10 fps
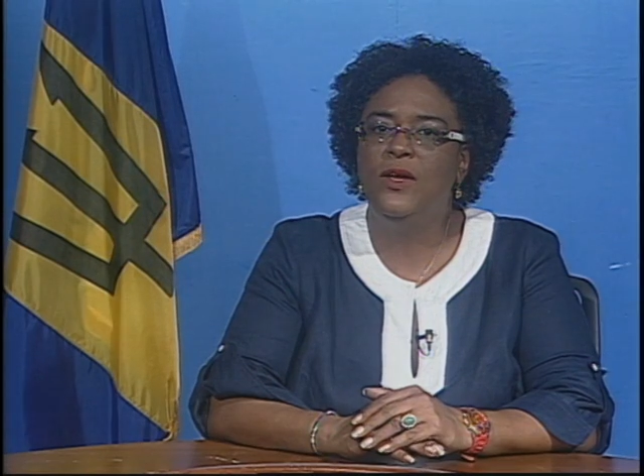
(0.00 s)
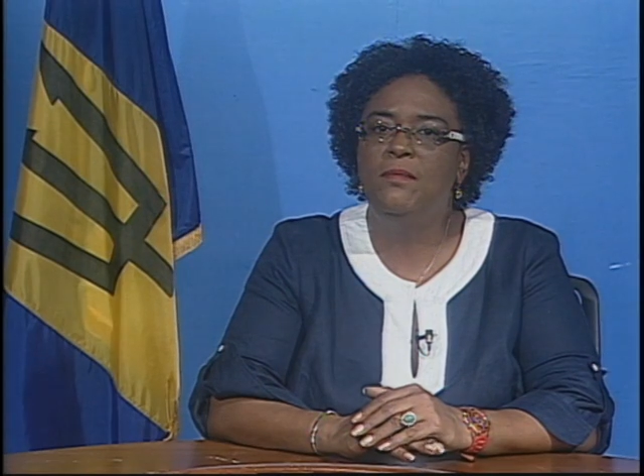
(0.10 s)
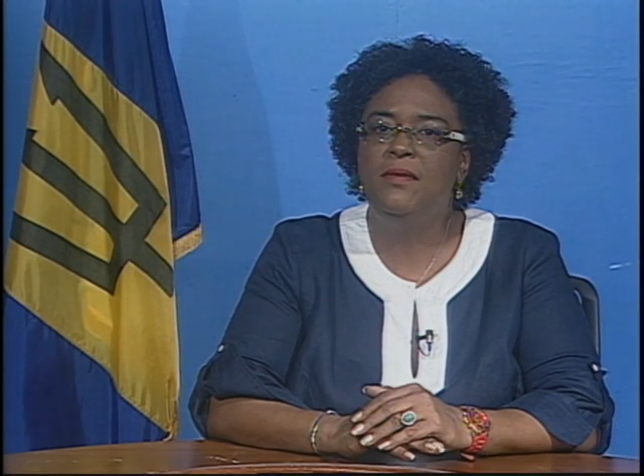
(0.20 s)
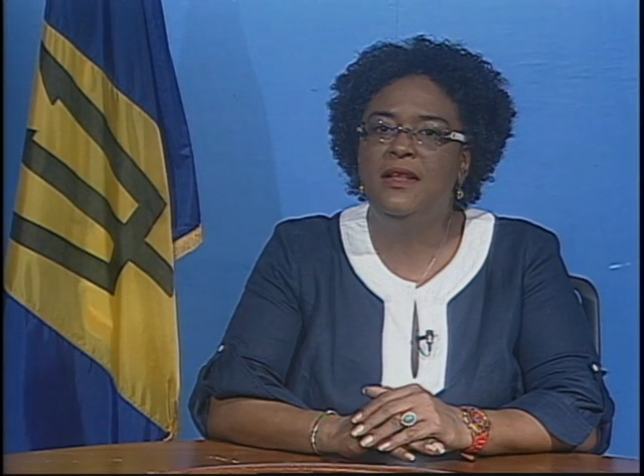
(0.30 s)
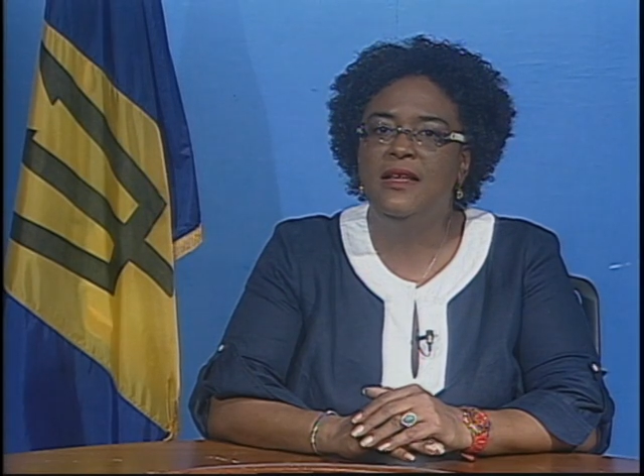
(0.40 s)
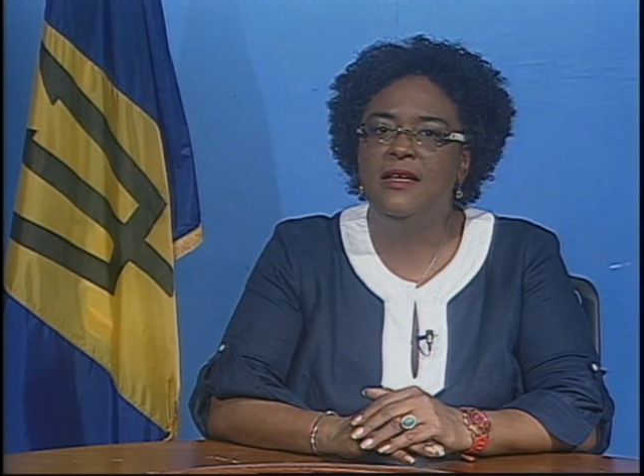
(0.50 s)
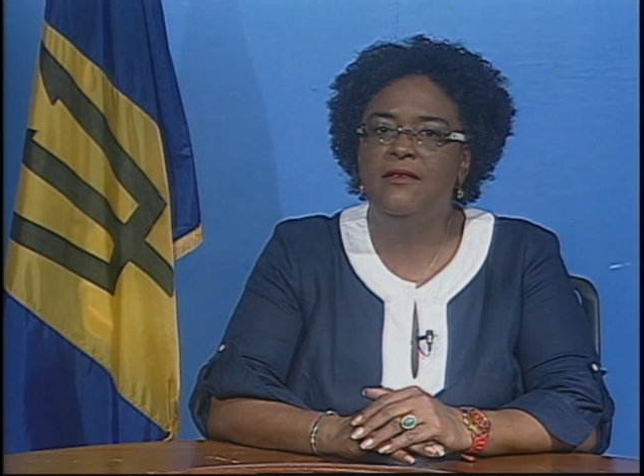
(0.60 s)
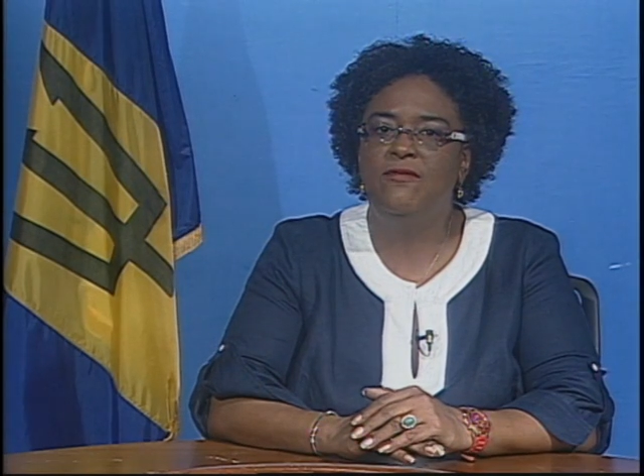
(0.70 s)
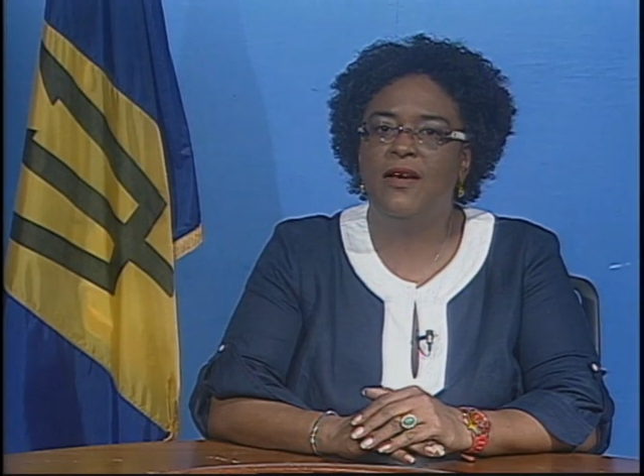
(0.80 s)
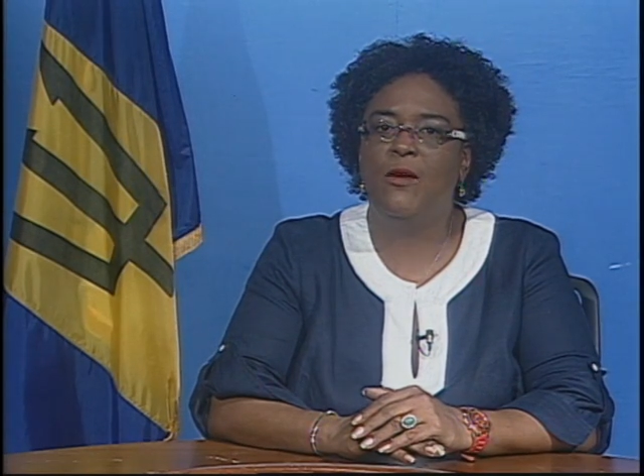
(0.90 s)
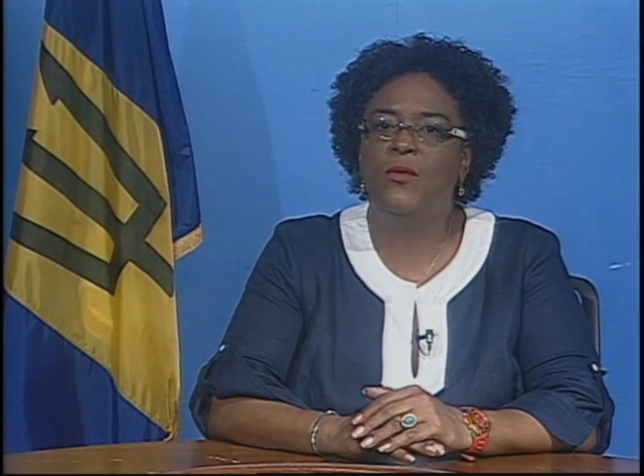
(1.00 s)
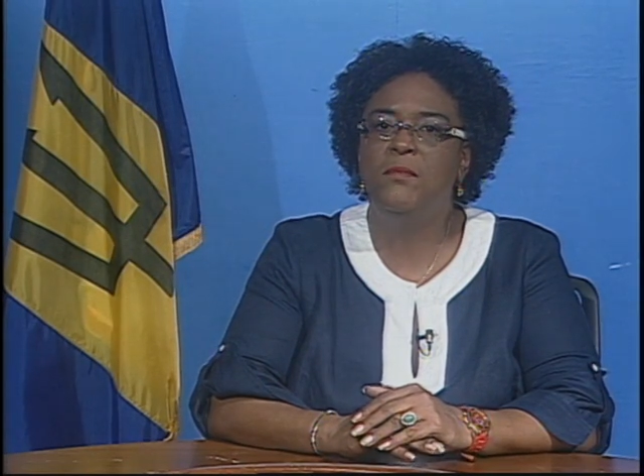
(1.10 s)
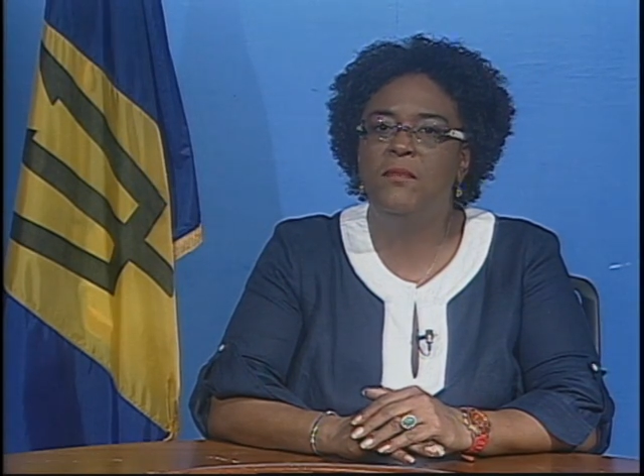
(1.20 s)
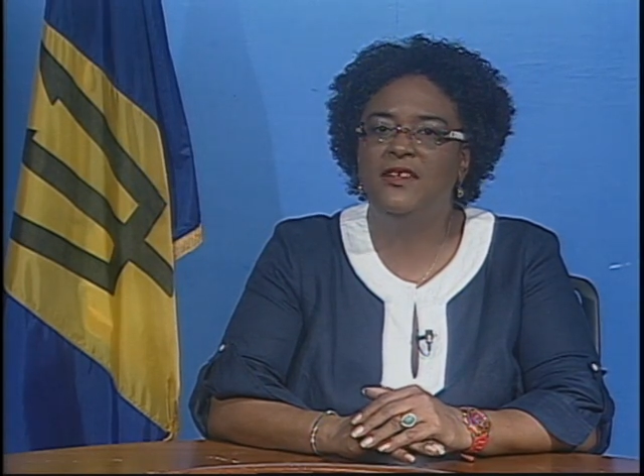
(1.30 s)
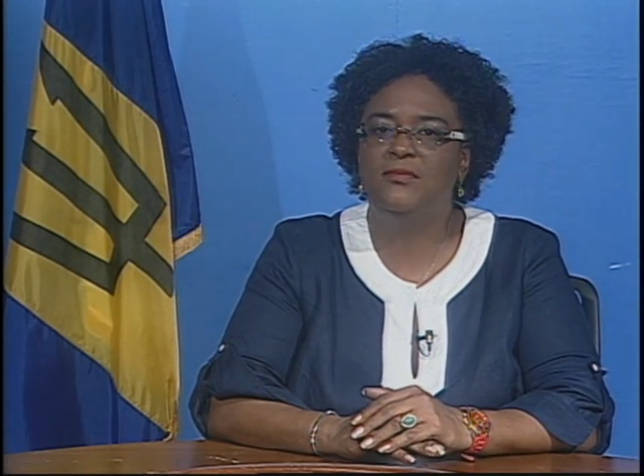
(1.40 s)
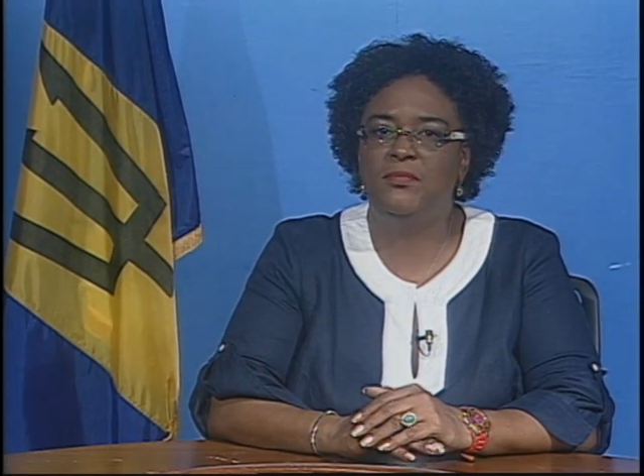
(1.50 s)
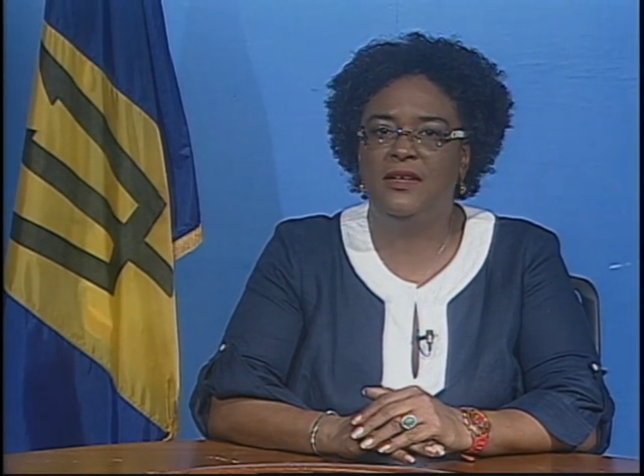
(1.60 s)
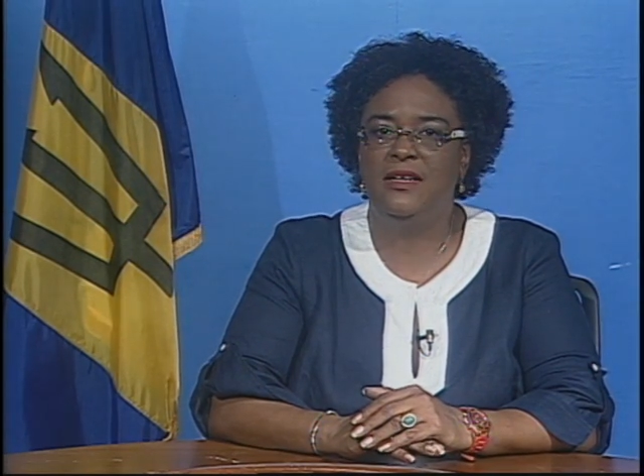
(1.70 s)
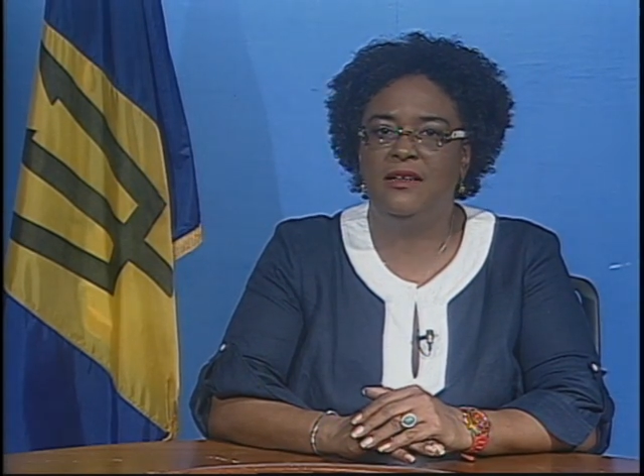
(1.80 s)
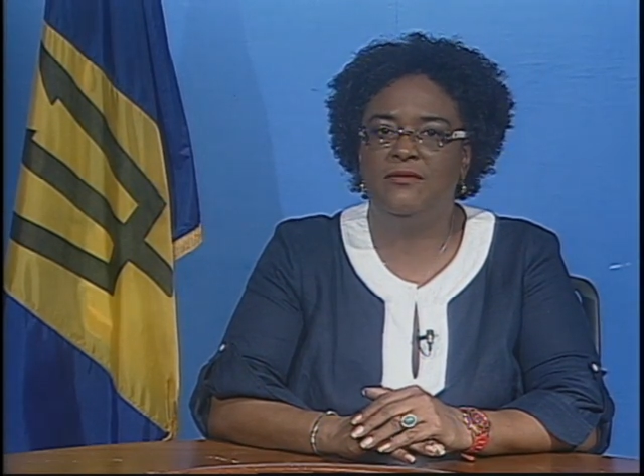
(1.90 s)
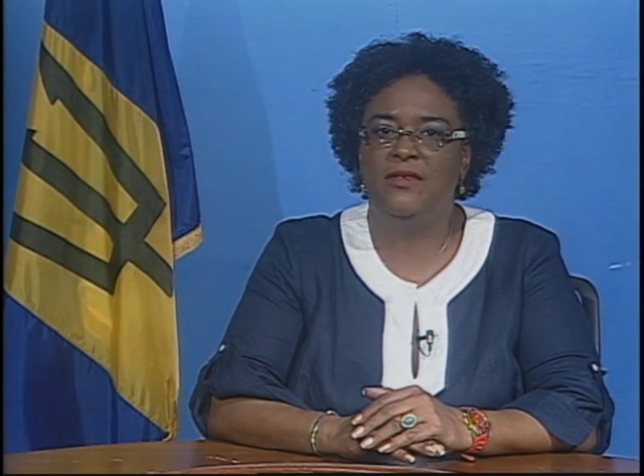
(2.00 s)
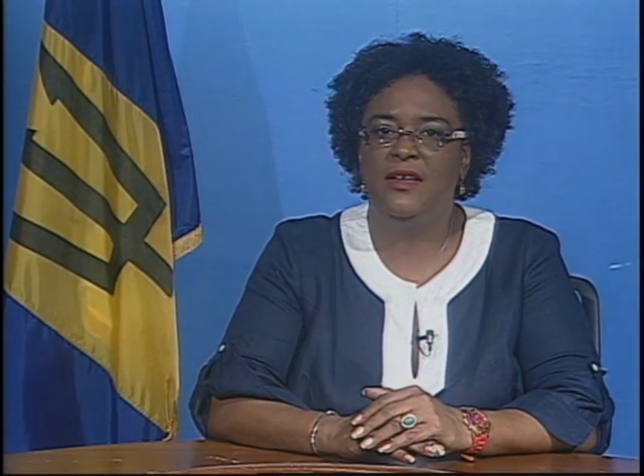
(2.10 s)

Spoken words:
believe, and we must believe,